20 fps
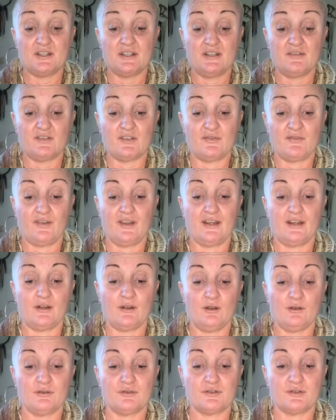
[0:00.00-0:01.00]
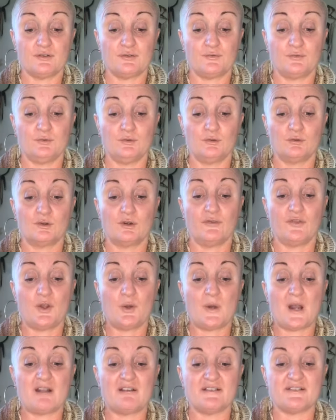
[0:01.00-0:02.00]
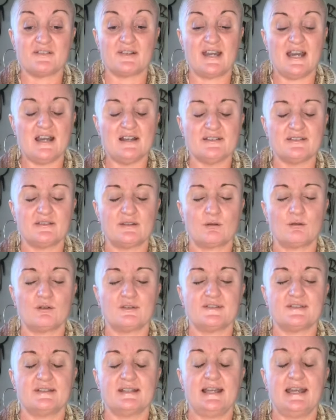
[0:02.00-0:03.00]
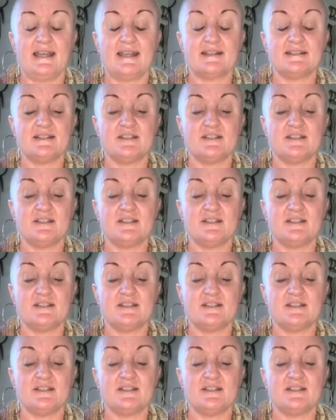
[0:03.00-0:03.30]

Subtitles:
if the feet are earth to the floor, or if you are in Sukhasana cross legs,